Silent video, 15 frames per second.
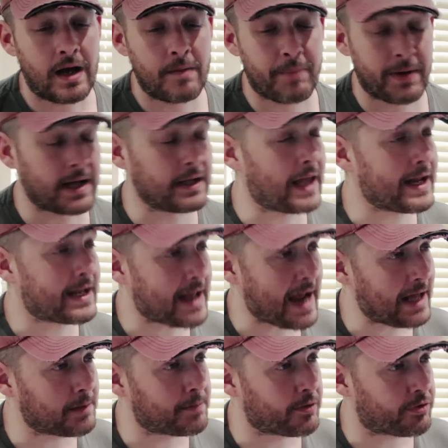But I like
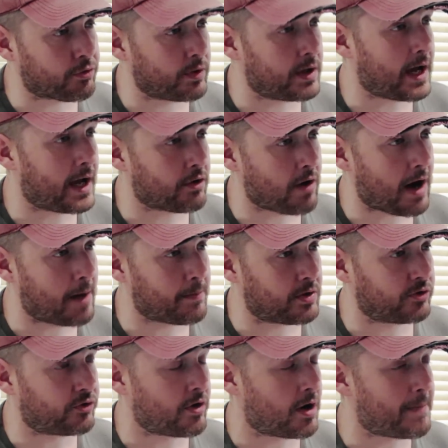caliber 3
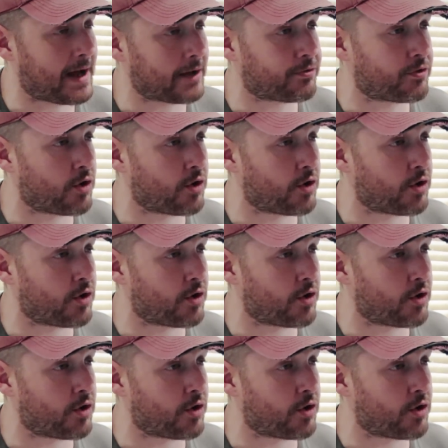hygrometers. They're about